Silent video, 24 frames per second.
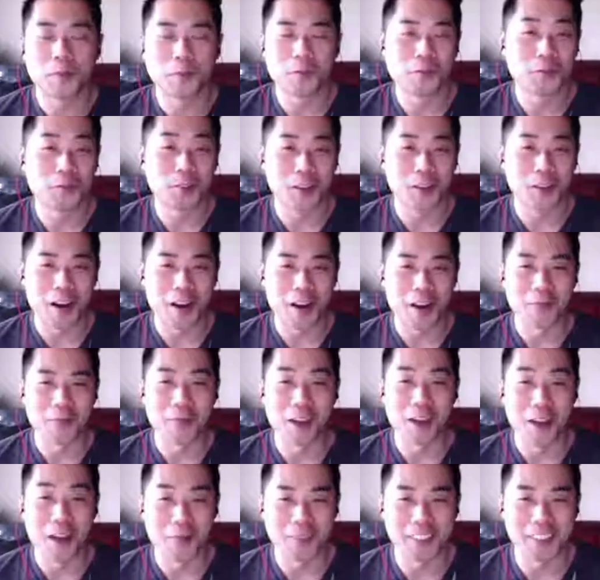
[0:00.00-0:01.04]
Sorry,
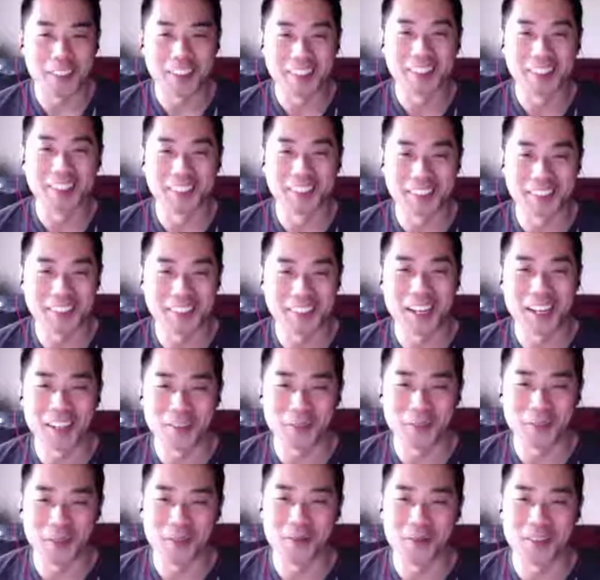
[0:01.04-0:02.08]
I'm still a little
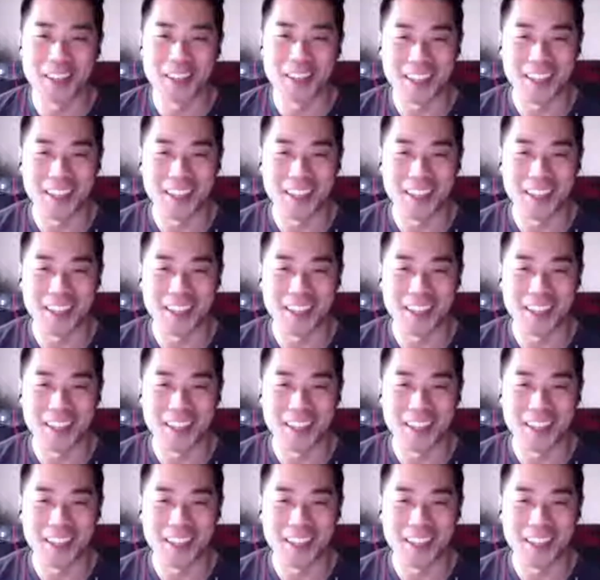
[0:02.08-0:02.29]
stunned from